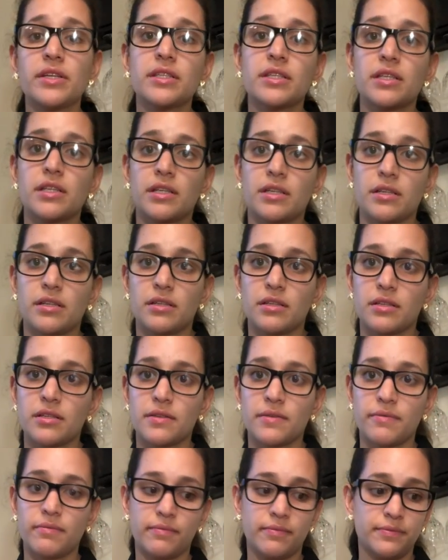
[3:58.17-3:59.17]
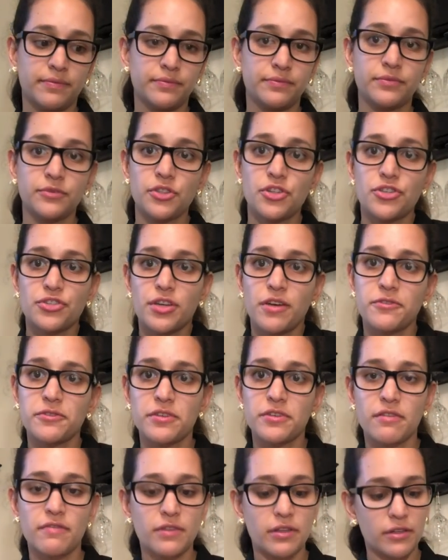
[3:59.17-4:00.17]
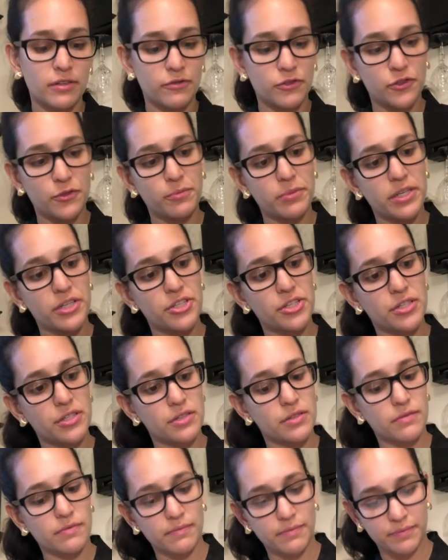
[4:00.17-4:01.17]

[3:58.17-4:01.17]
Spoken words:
It is. You just have to have a little bit of patience.